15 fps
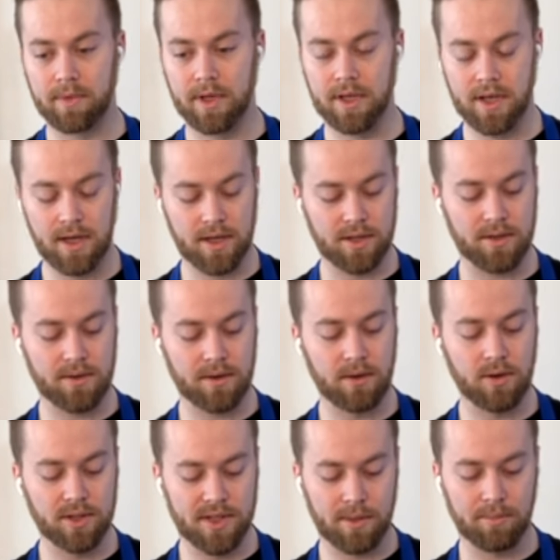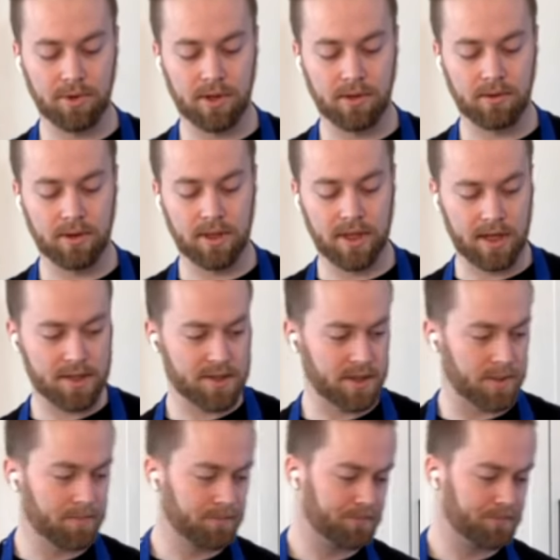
It holds up really really nicely.